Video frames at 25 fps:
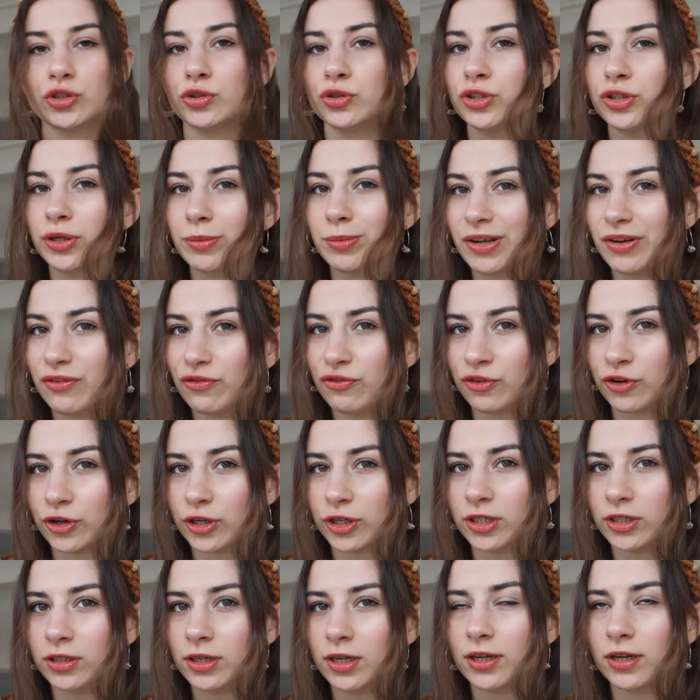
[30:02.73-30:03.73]
do something
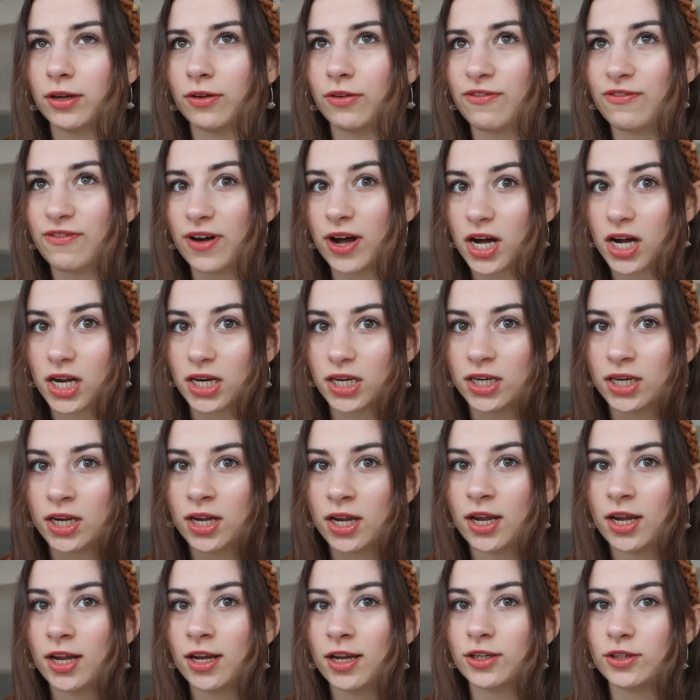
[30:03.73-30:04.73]
fun, fun,
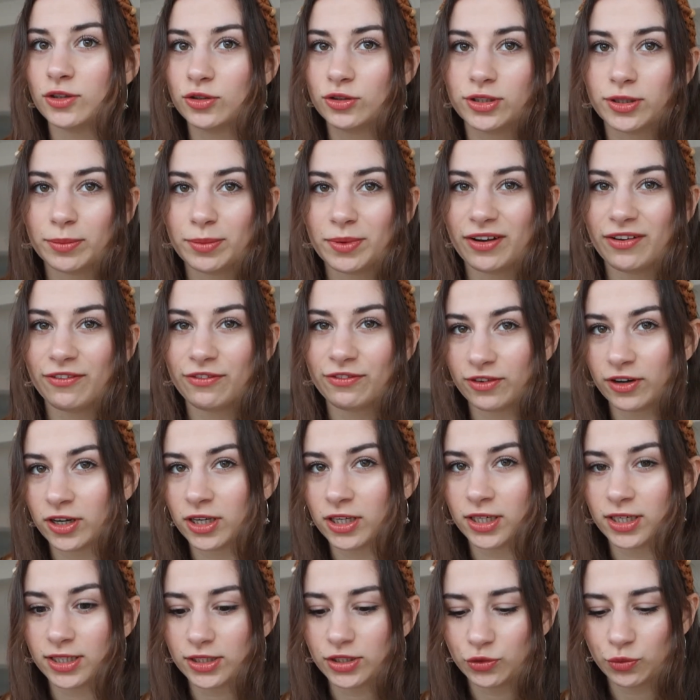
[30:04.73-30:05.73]
do something
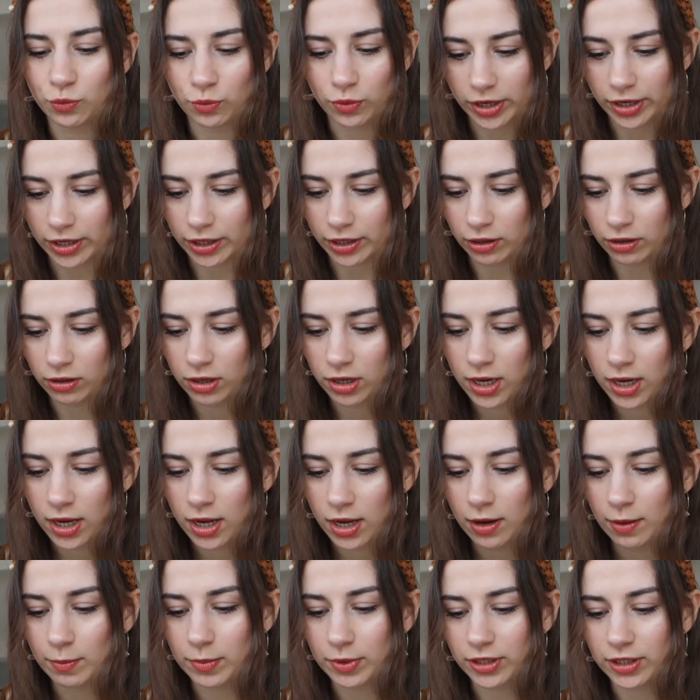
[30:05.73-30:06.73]
fun as well.
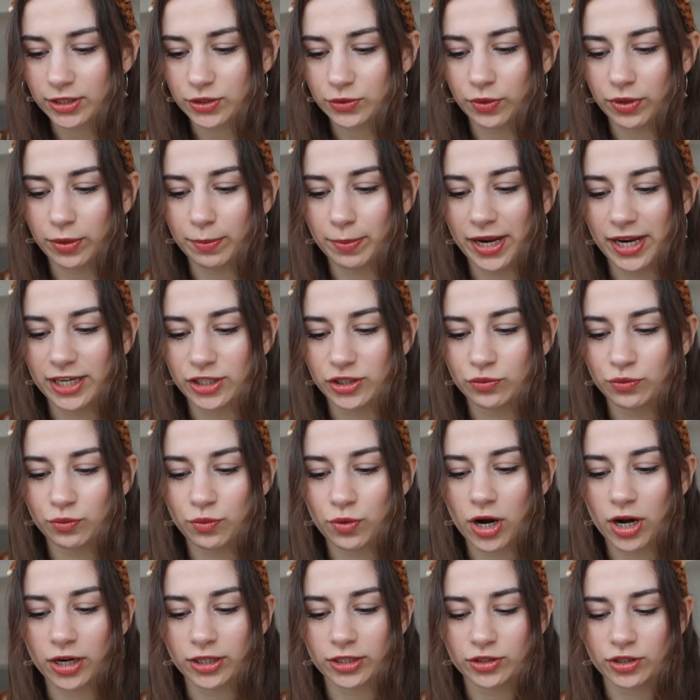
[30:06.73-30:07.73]
Because with a Page of
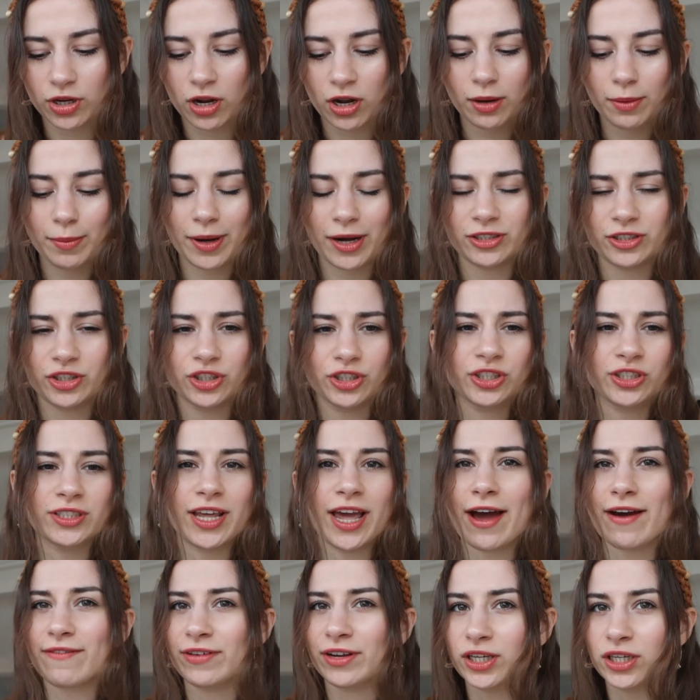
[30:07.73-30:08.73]
Water, it's all about just
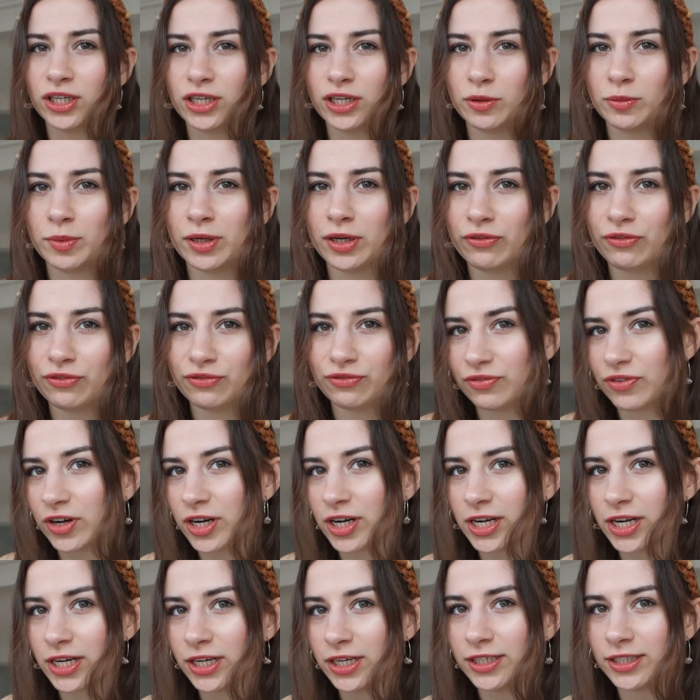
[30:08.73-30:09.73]
having a little bit of
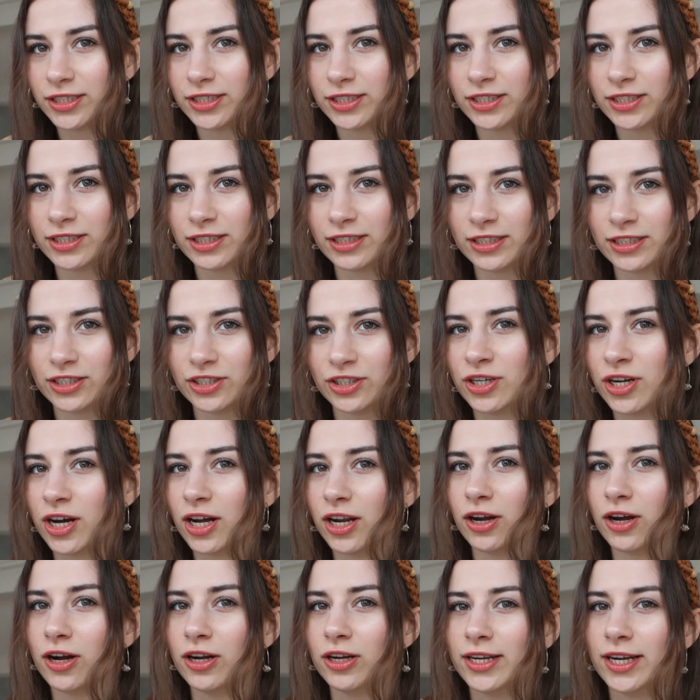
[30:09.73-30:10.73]
fun. It's, it's
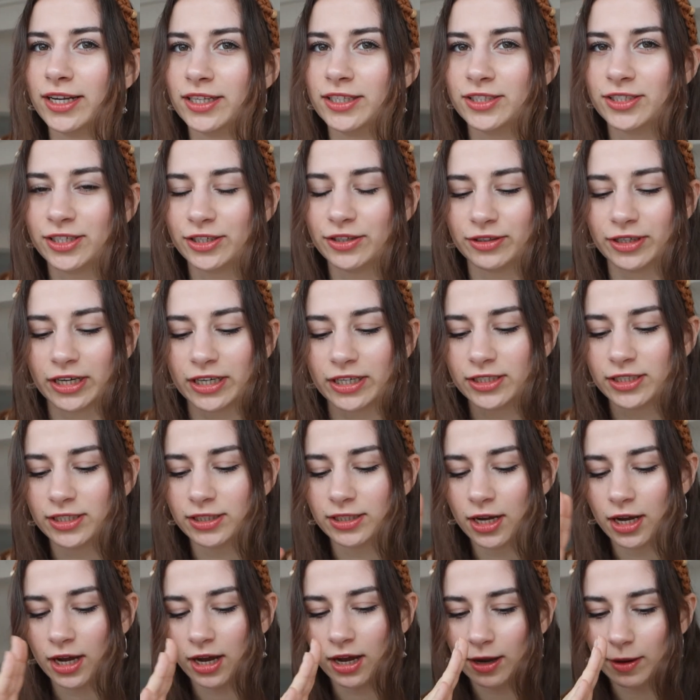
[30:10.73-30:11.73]
not all that
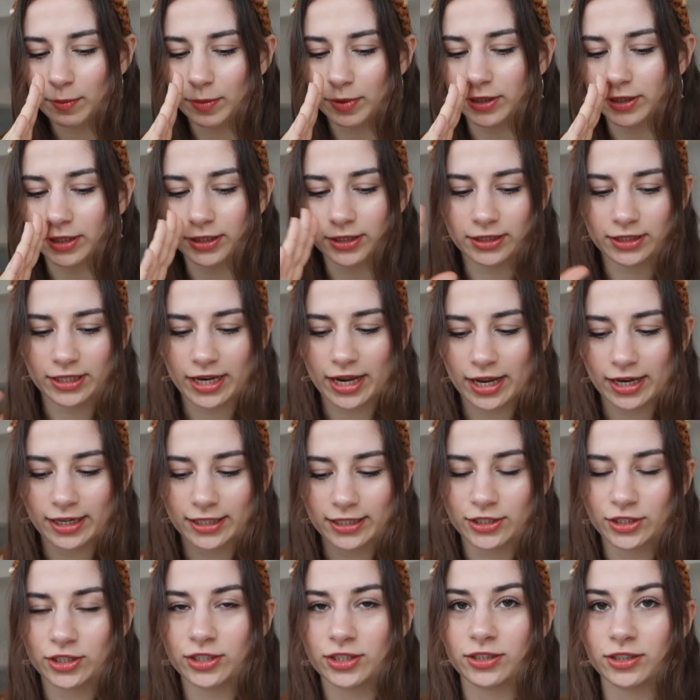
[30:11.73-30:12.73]
serious because yeah,
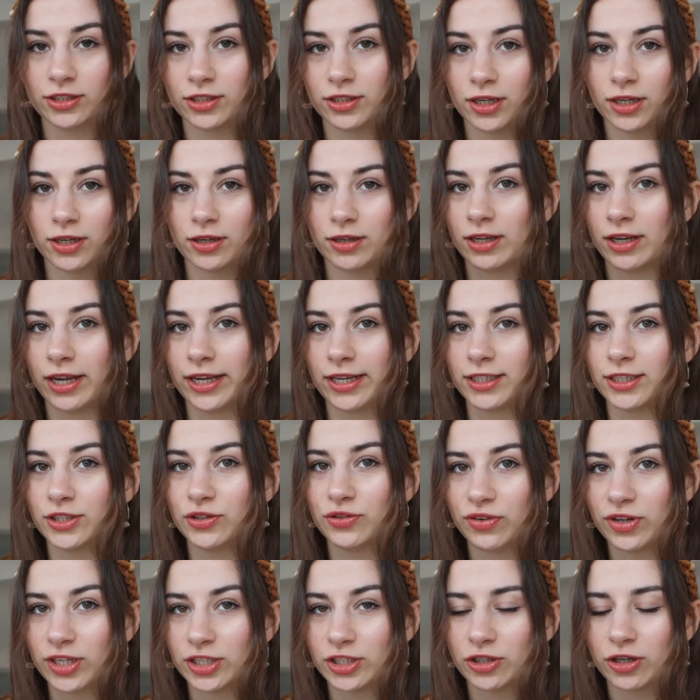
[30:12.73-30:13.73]
this like this
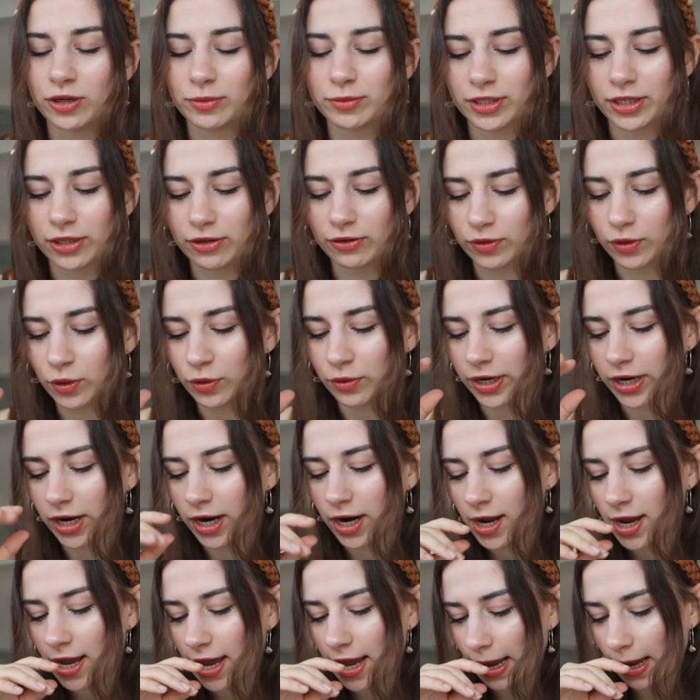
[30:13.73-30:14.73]
fish comes out of
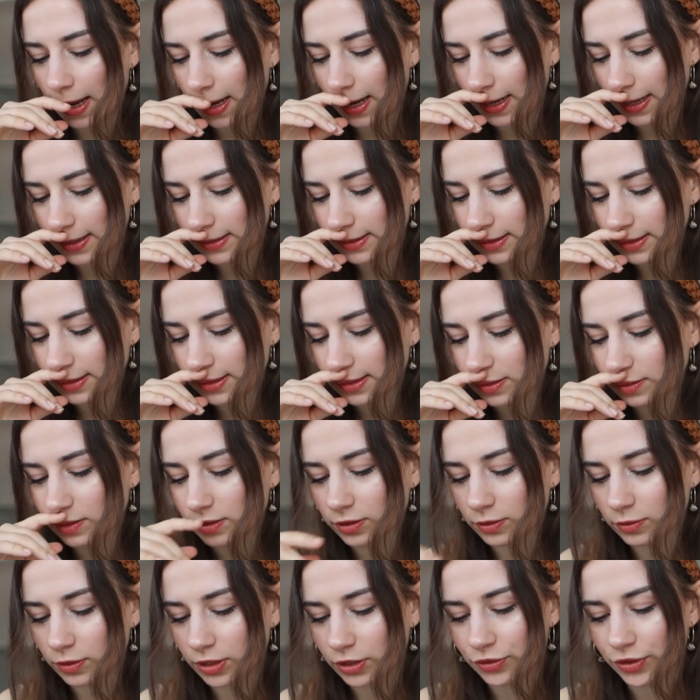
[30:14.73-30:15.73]
nowhere and
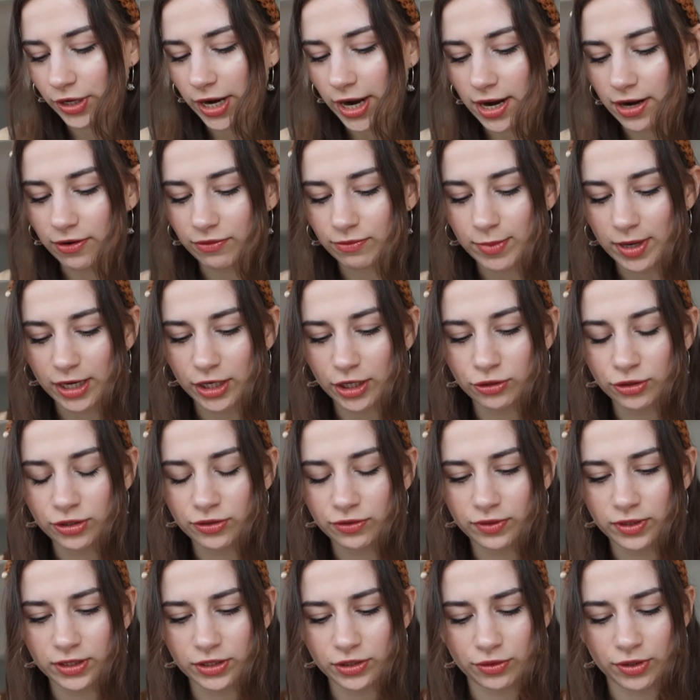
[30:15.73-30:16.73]
creative make use
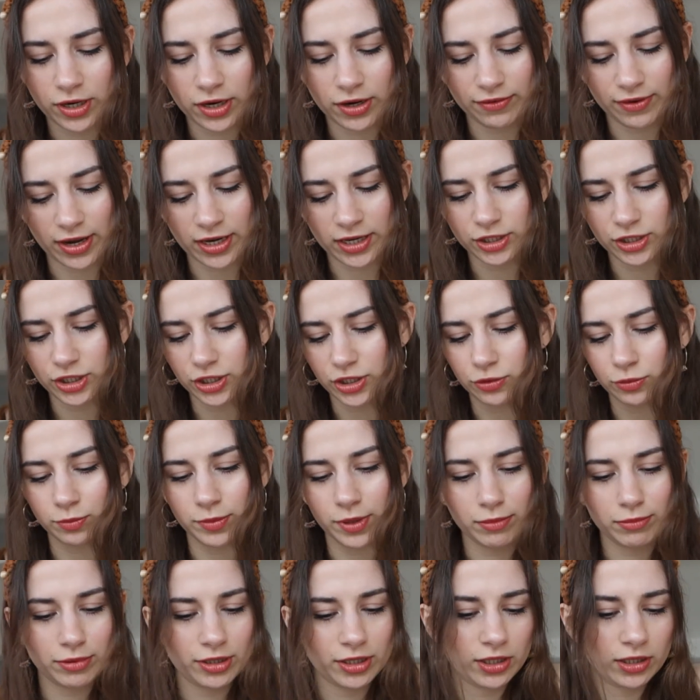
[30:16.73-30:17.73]
of this creative energy so
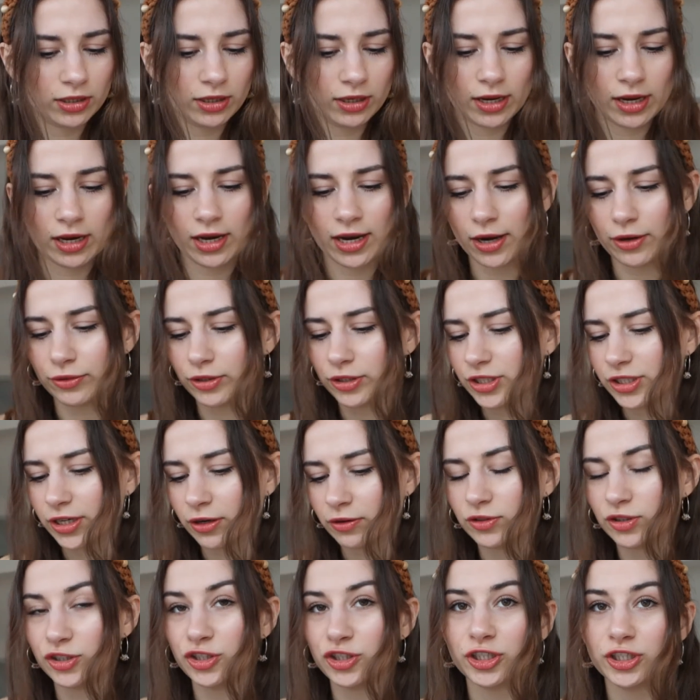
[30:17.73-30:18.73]
maybe allow
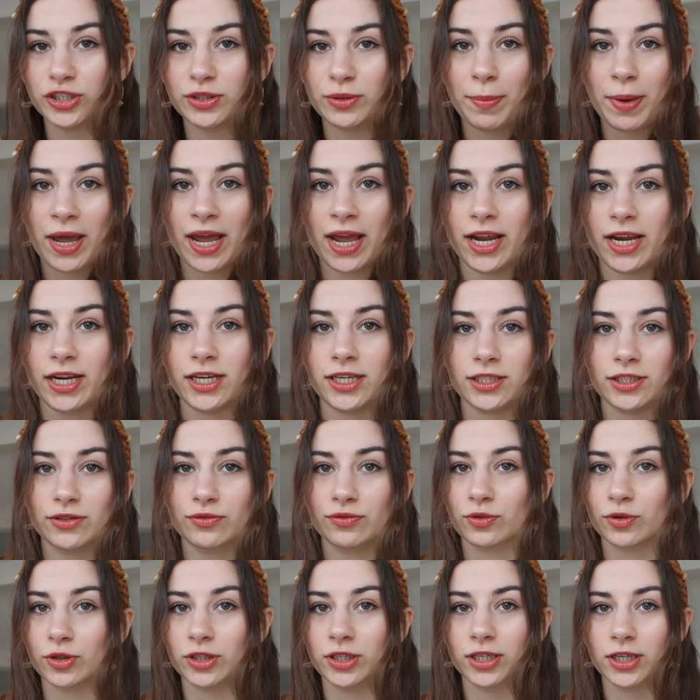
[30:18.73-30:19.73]
yourself to just paint
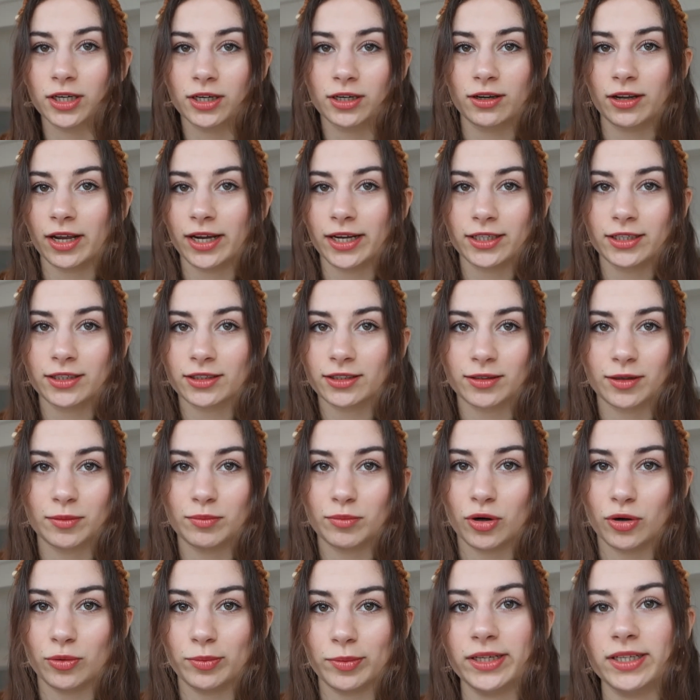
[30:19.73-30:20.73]
for like a
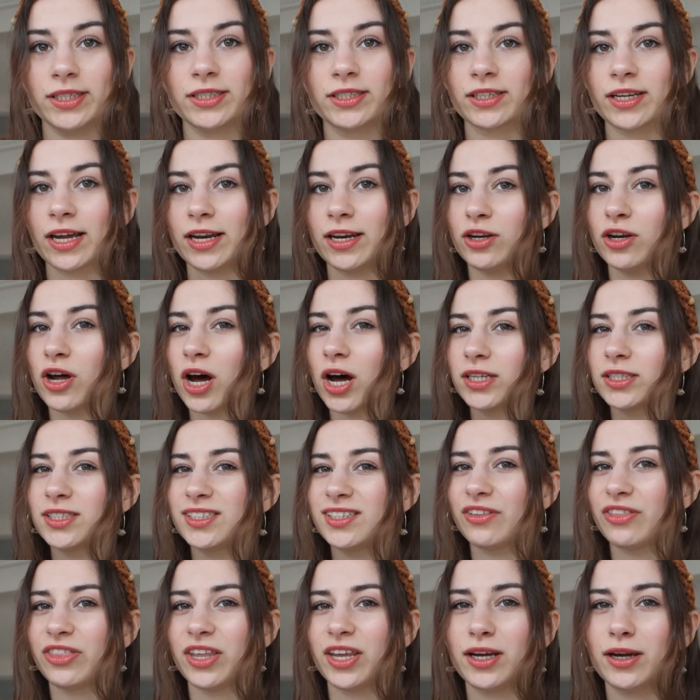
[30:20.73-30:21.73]
moment and not
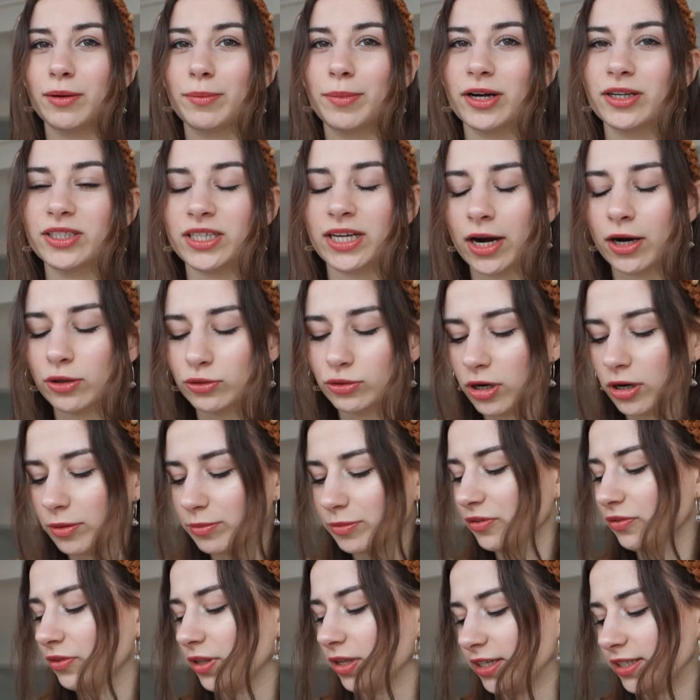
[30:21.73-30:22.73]
to think about the
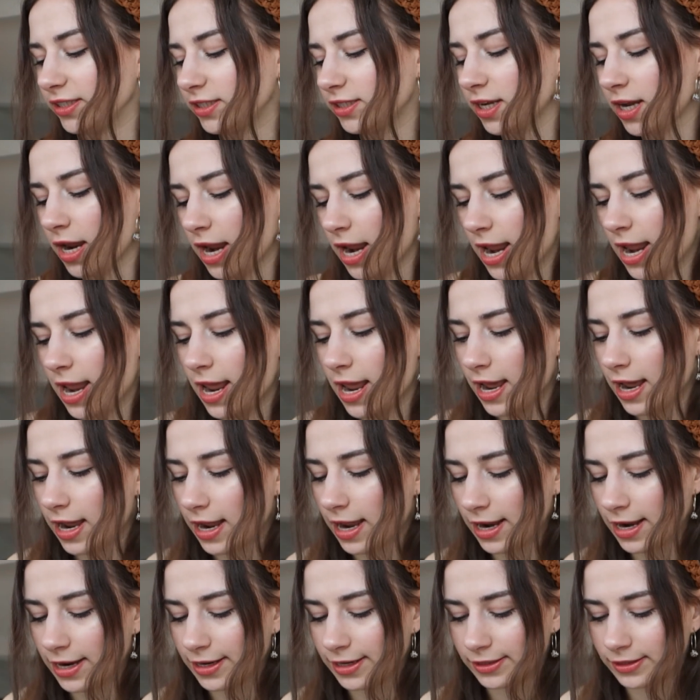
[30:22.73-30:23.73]
outcome of things
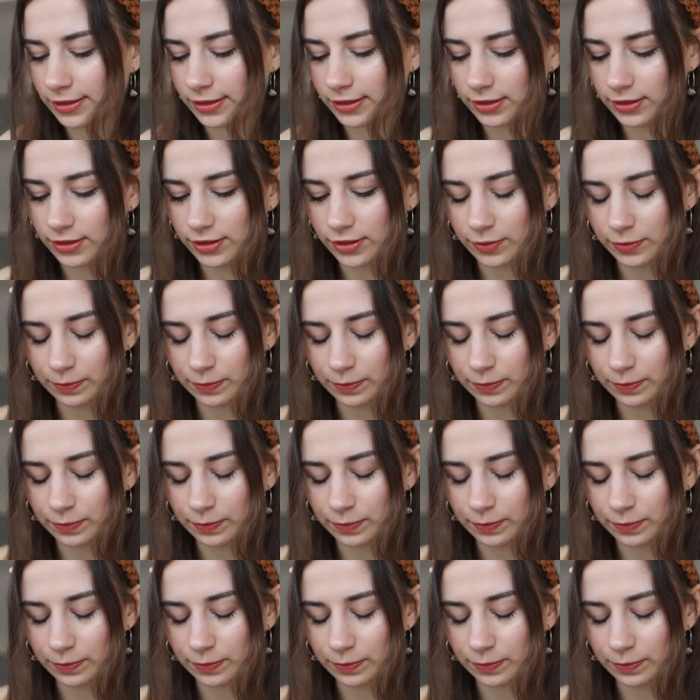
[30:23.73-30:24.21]
and